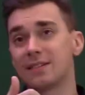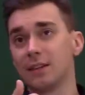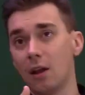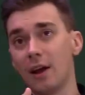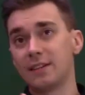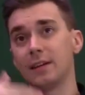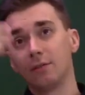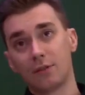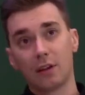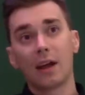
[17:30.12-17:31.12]
the light
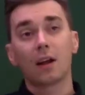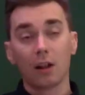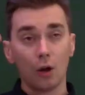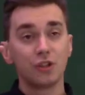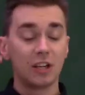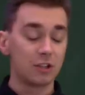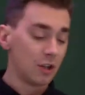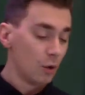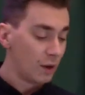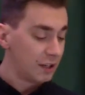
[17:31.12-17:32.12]
in. So that closes
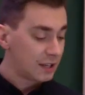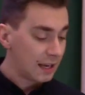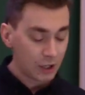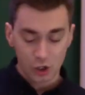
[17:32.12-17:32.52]
when you take a